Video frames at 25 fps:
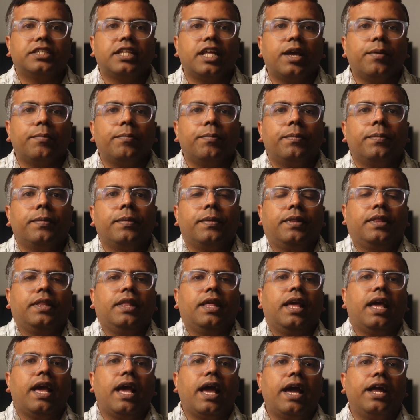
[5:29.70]
them
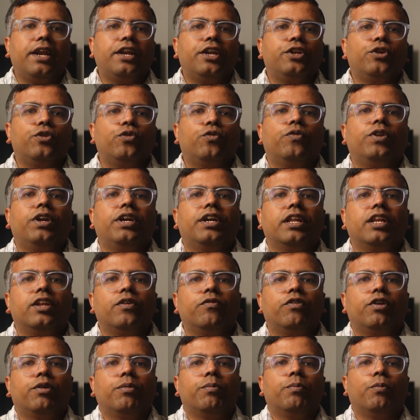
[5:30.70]
and you will
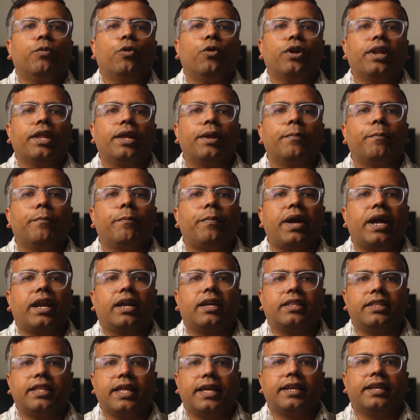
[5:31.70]
deliver more
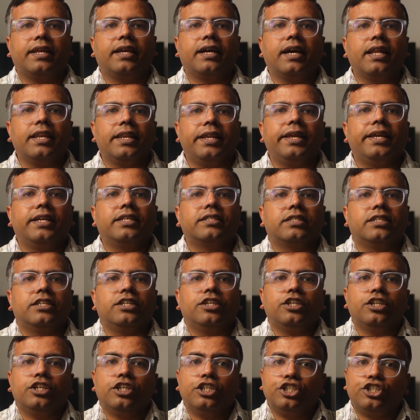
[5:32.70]
impact than colleagues
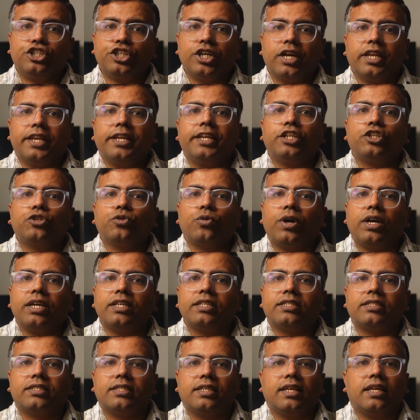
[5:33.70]
juggling
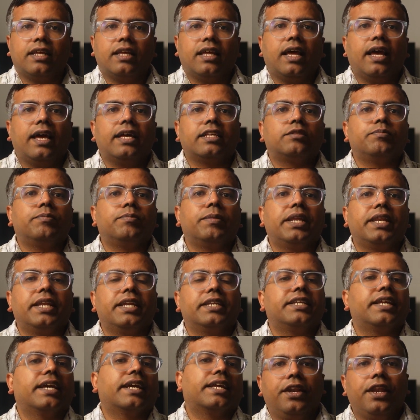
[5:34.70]
twice as many
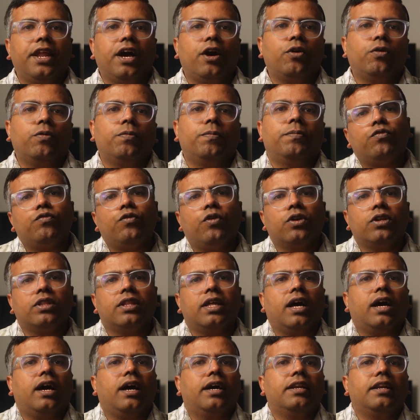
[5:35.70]
tech. Now, for
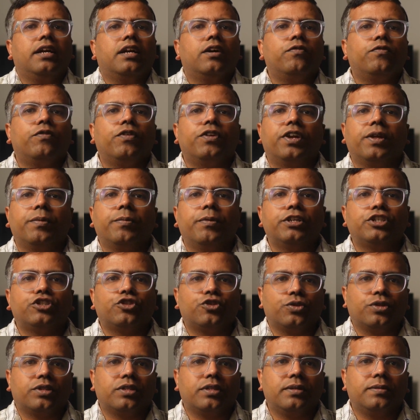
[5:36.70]
the uncomfortable
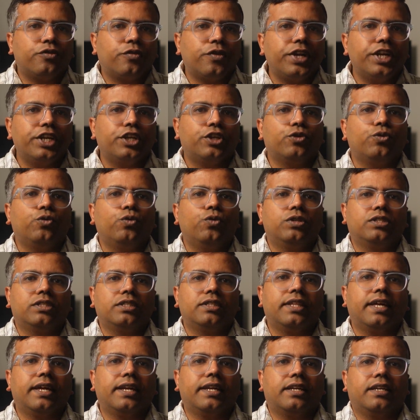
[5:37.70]
truth, 3 tools
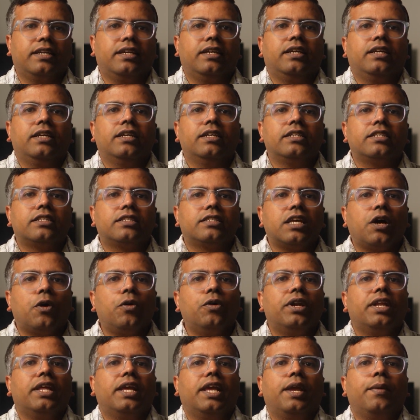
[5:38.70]
that
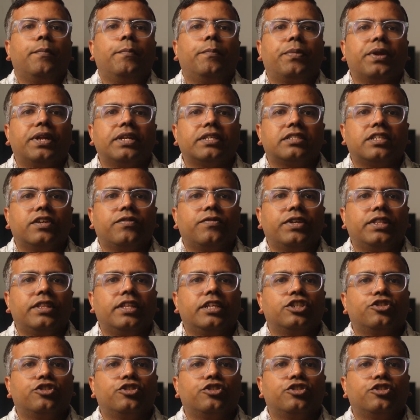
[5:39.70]
sound impressive in the